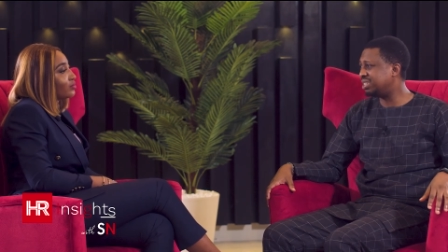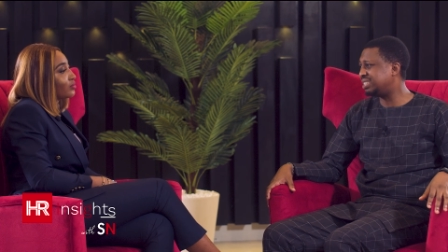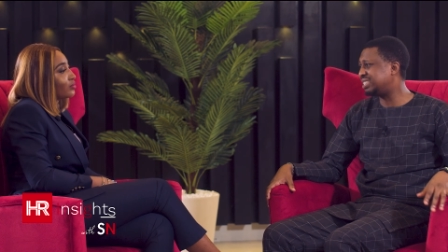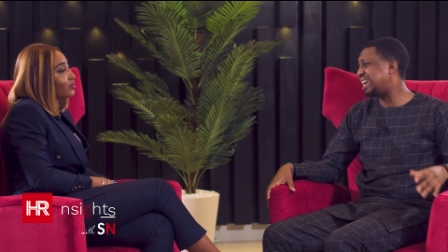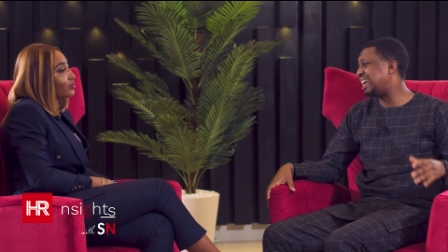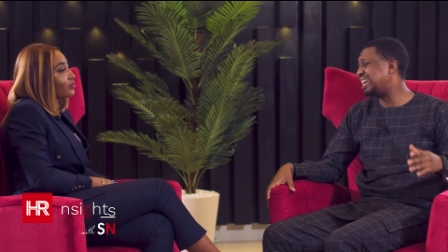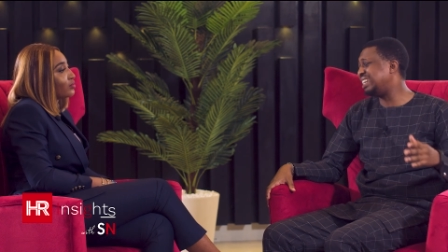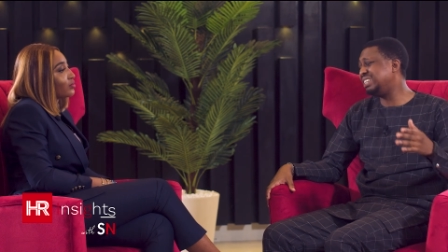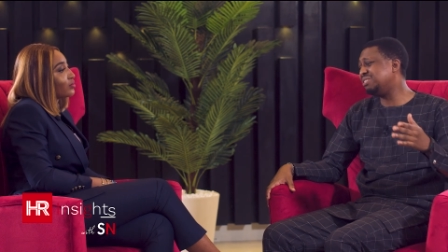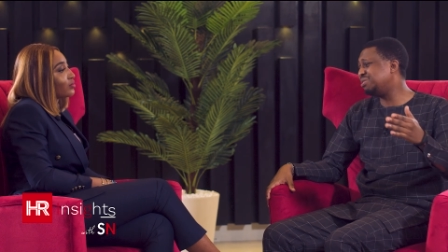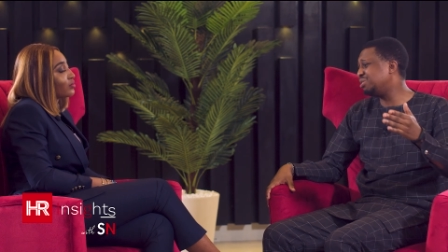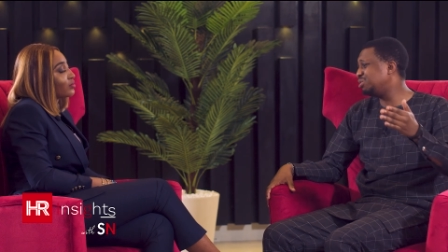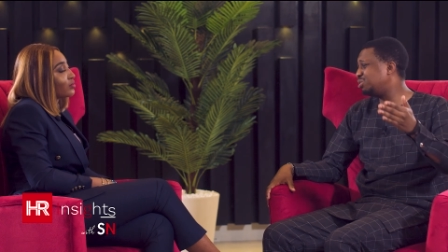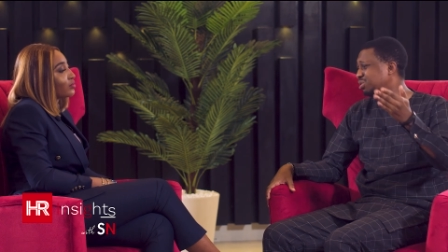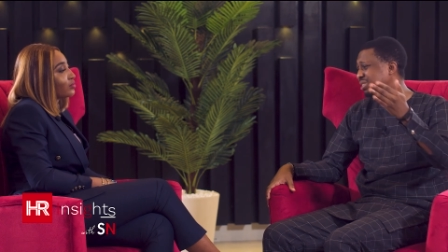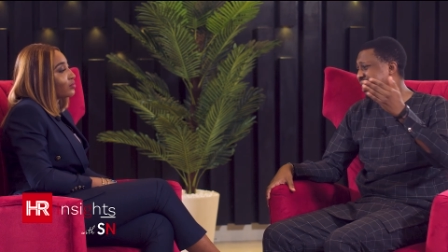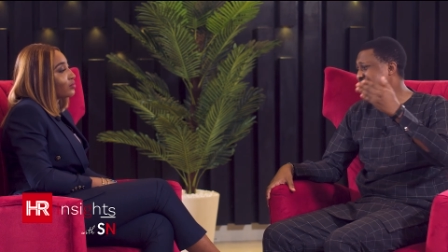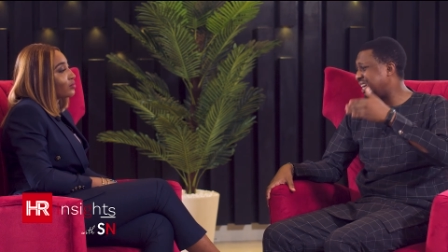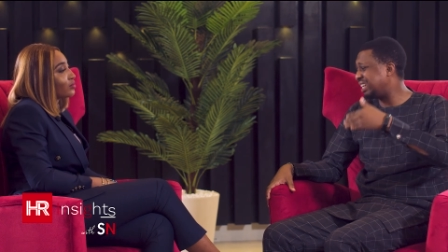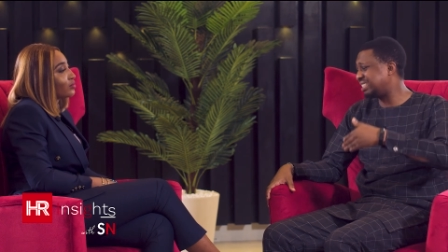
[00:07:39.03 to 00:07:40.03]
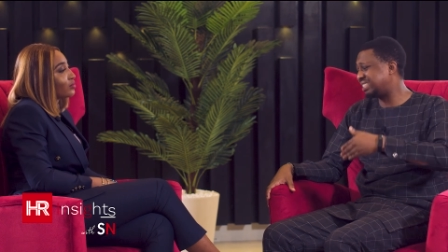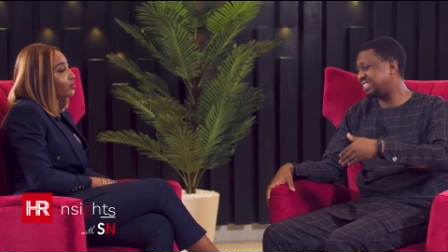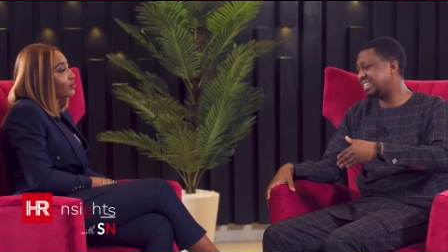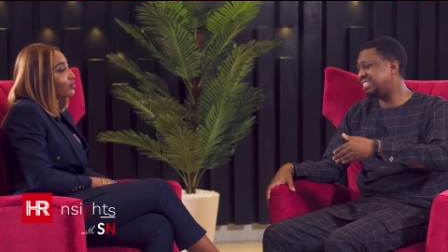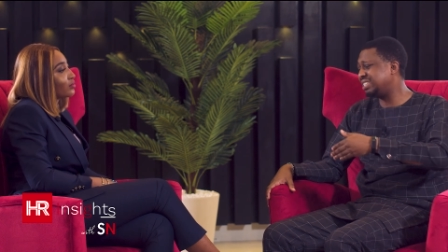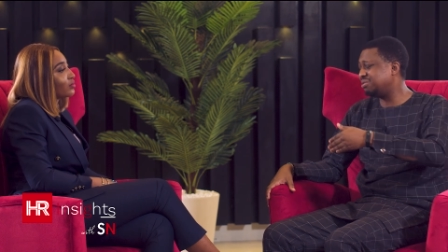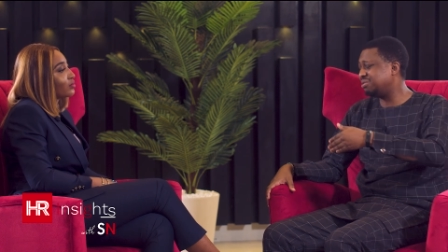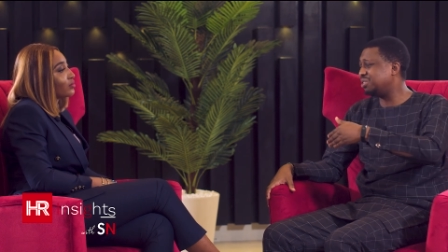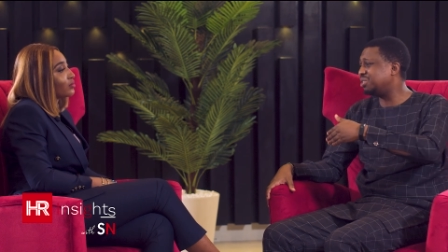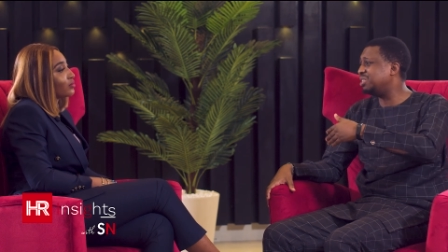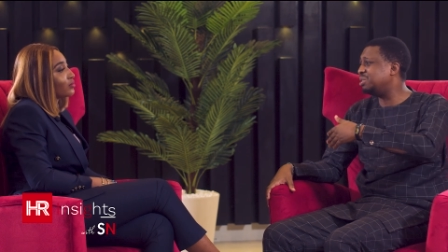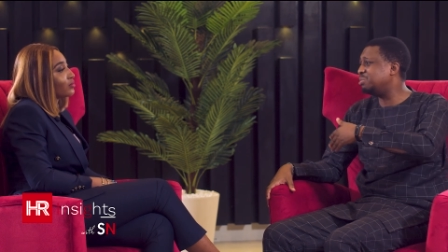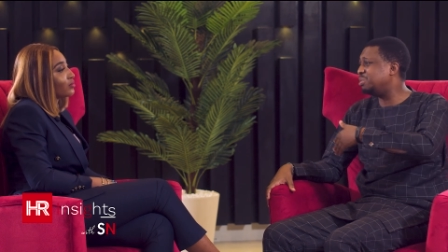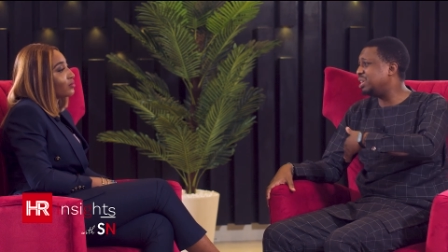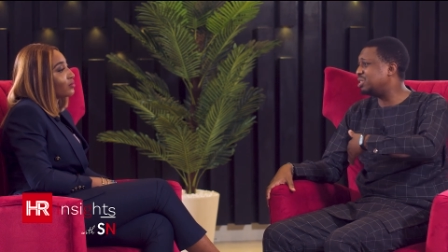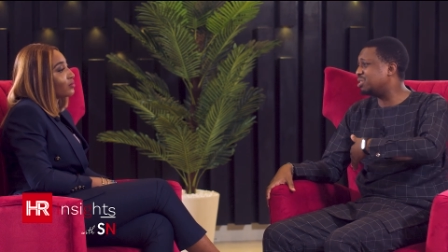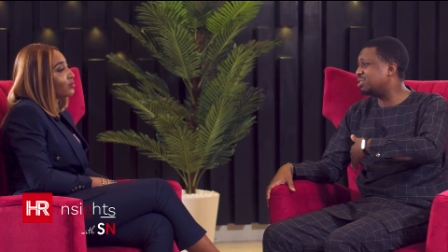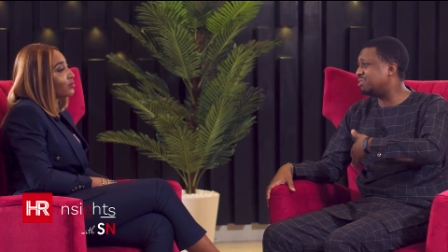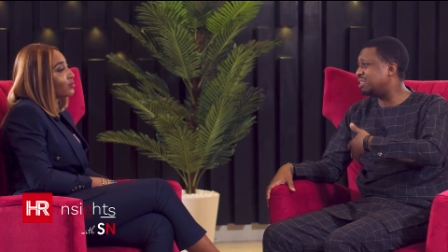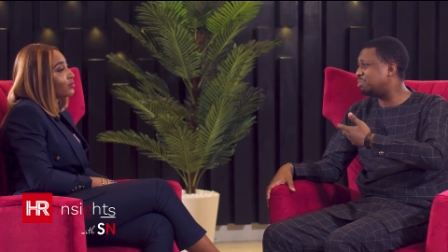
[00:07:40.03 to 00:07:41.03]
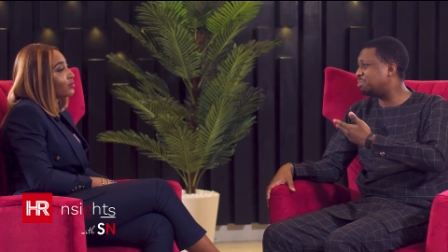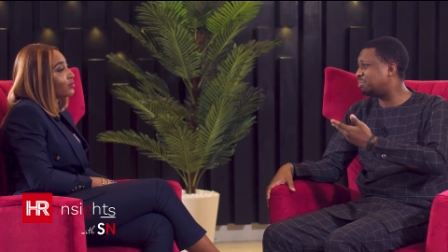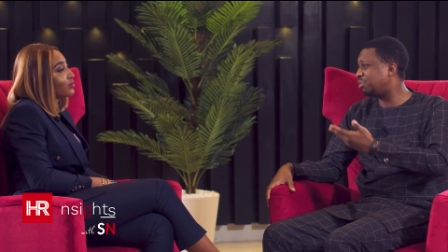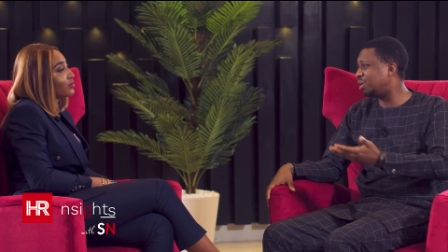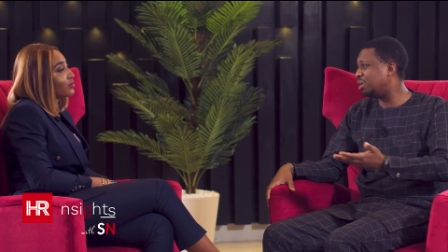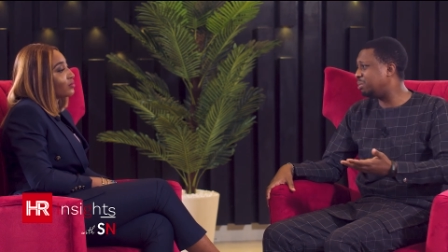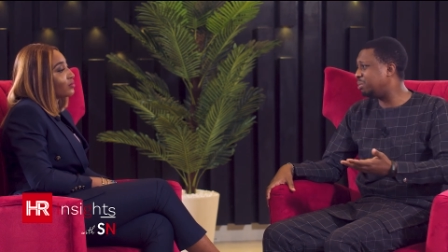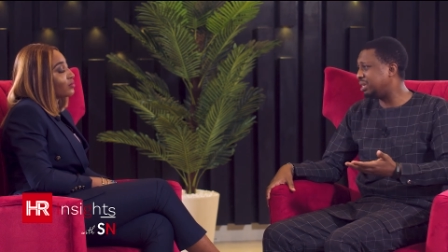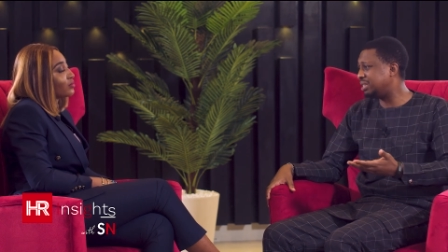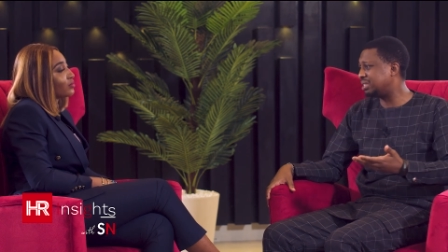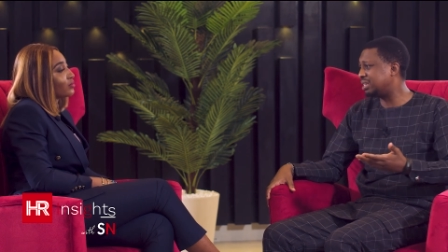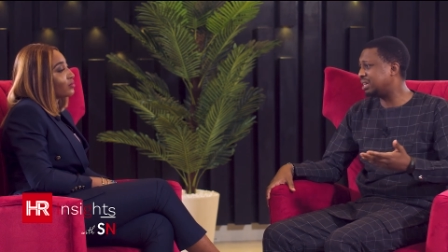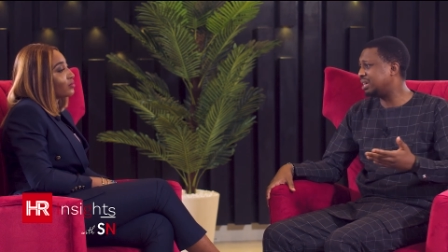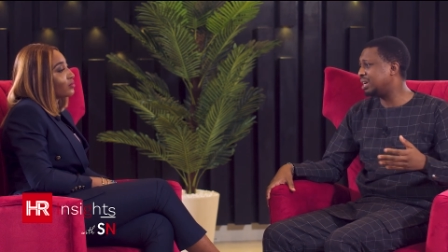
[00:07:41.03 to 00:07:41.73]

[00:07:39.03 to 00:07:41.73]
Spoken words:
and even to that extent, even on the basis of employment.